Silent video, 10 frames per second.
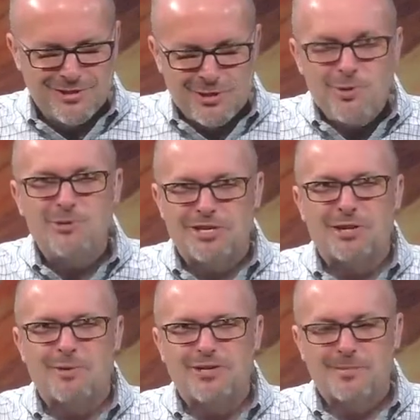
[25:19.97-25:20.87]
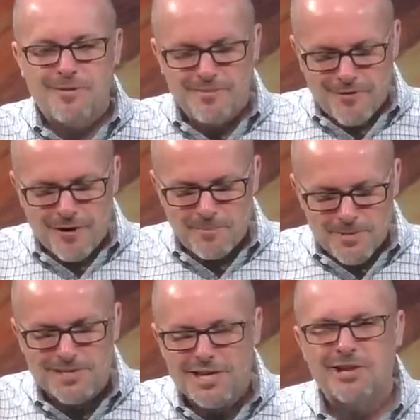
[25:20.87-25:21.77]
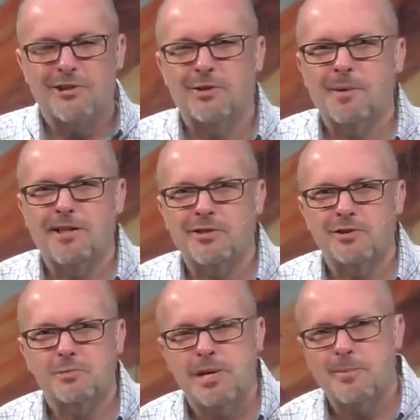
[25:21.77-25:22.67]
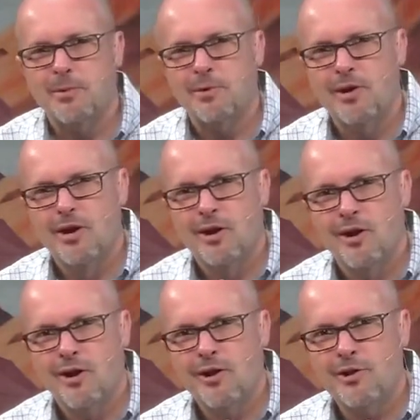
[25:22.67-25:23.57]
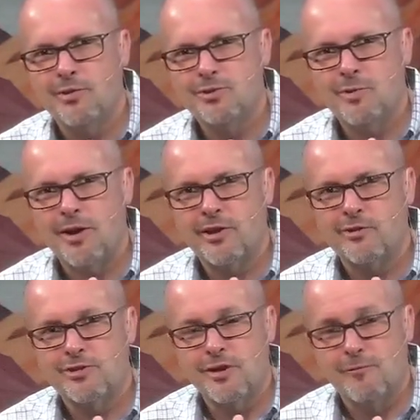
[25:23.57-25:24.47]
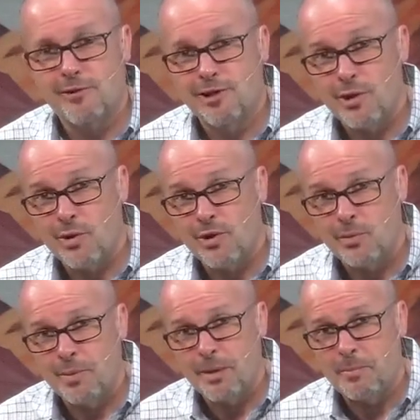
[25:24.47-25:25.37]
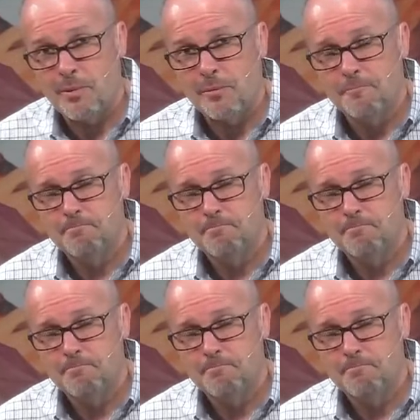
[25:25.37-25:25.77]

choosy. We should be very particular about those people. Are you surrounding yourself with loyal people?